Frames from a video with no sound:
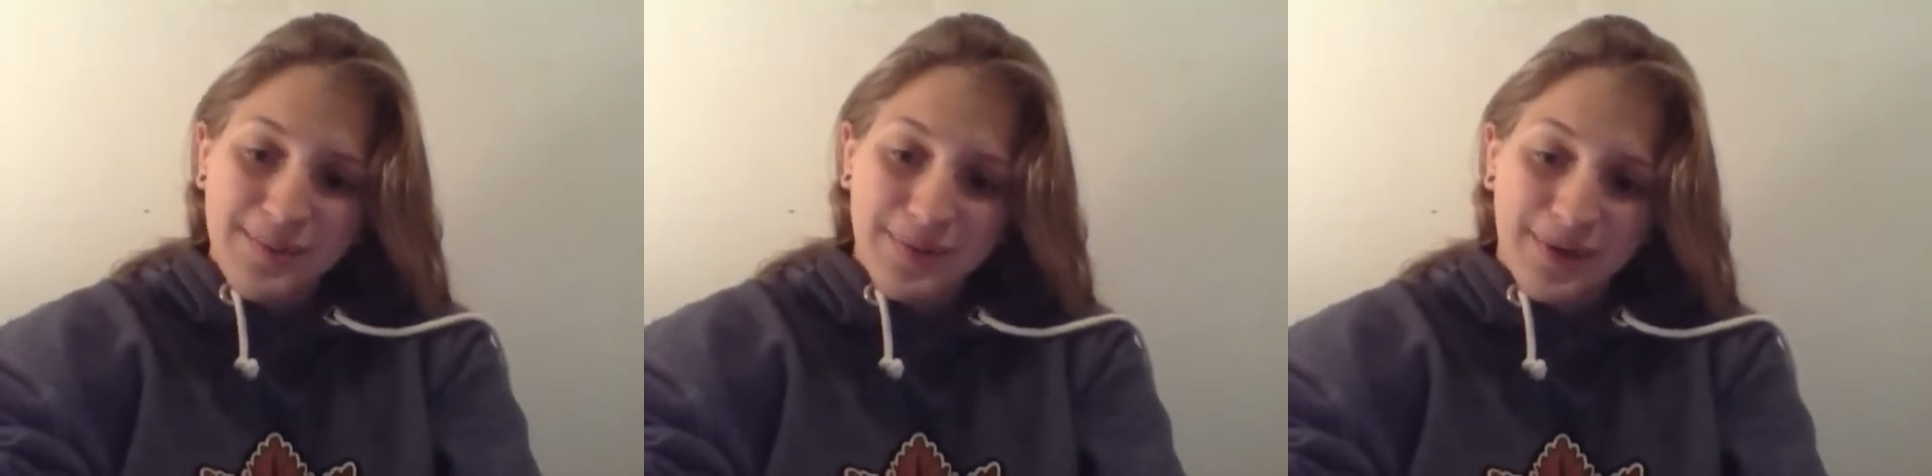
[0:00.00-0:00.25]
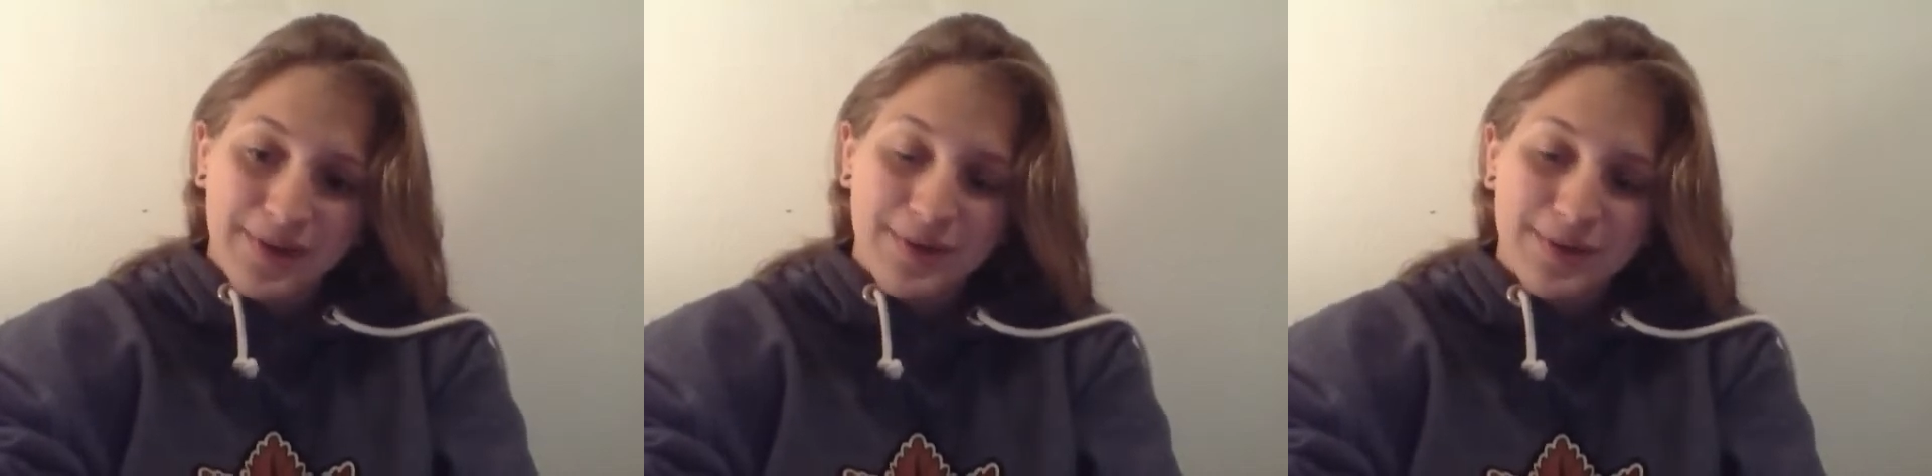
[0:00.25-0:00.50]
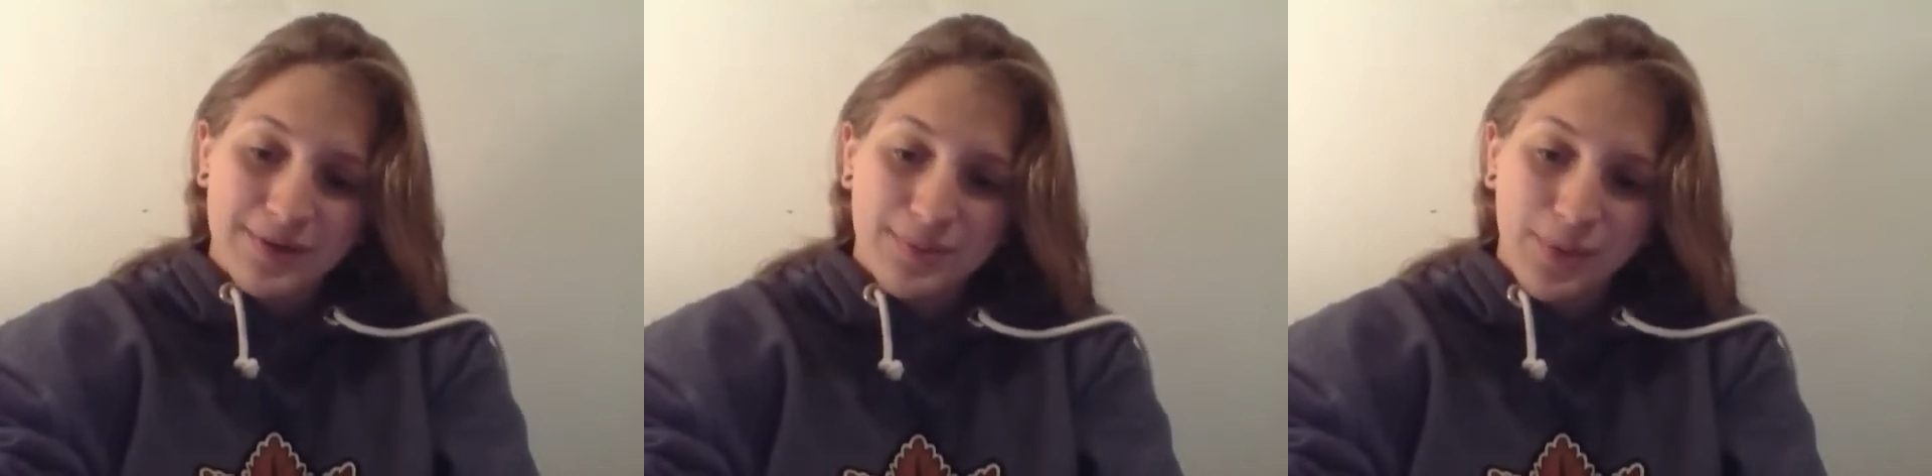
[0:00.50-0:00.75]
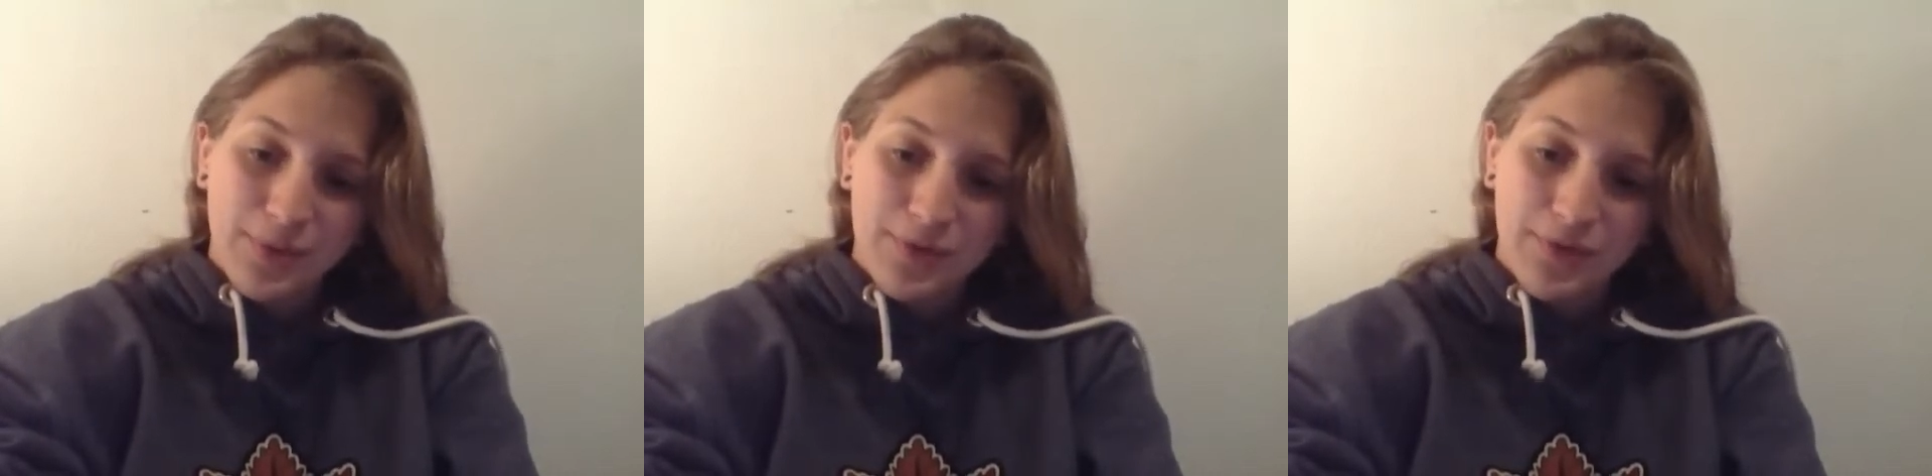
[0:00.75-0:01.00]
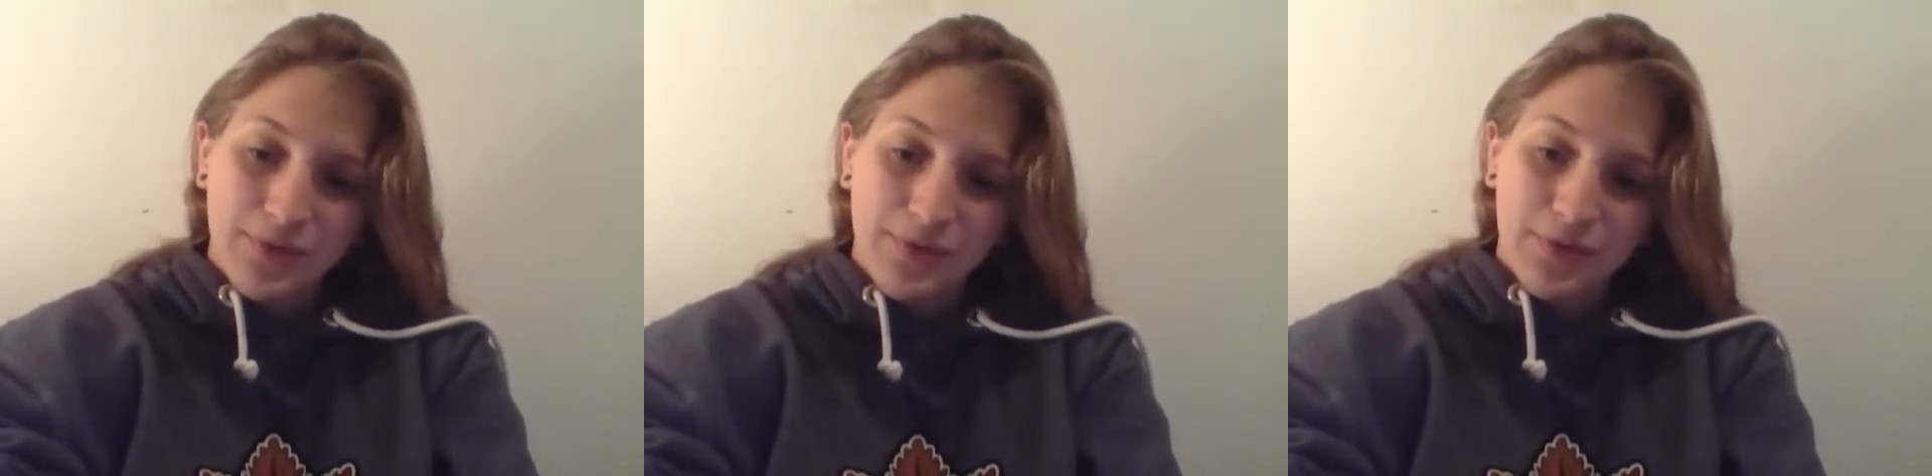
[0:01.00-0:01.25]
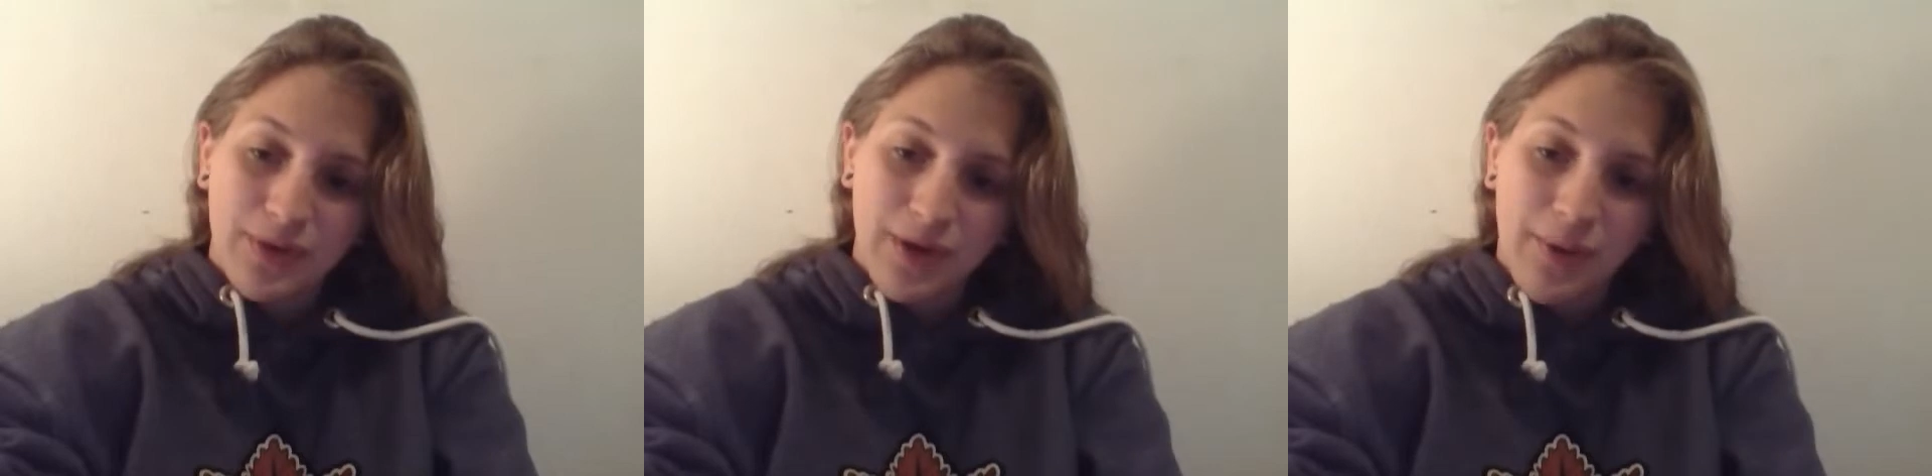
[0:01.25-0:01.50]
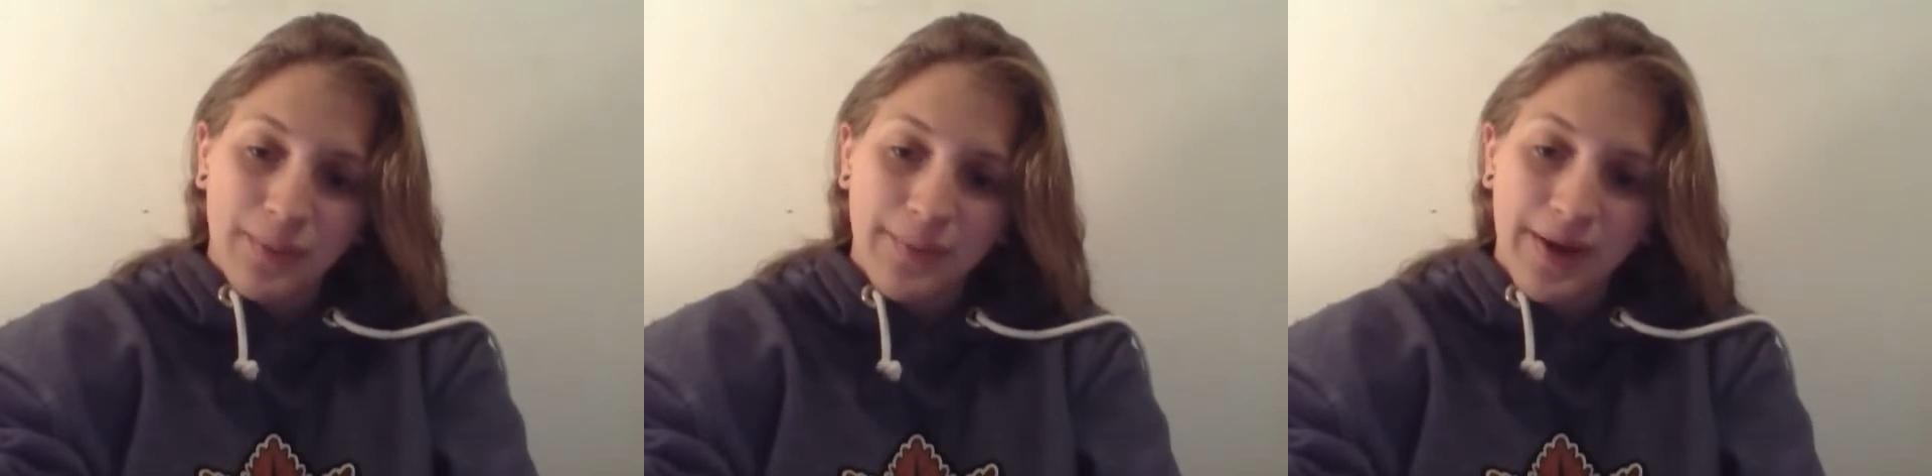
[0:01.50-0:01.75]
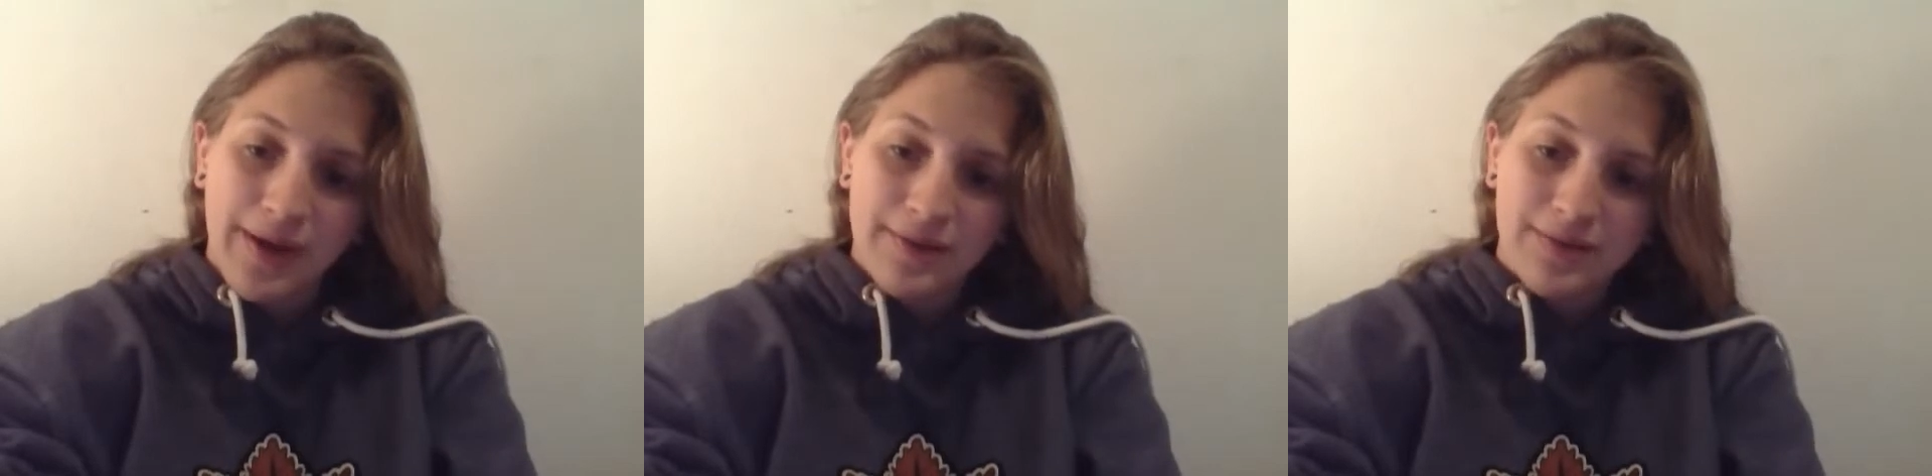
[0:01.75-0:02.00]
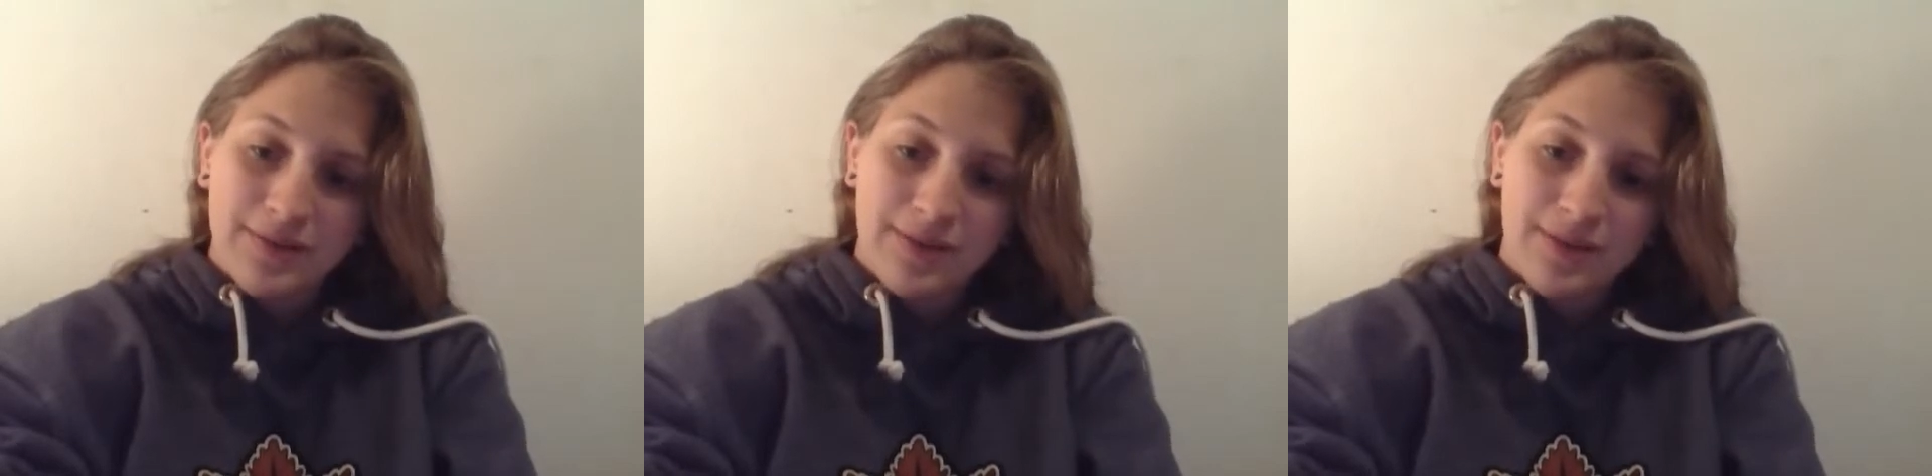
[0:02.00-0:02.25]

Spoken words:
because most of the helmet mask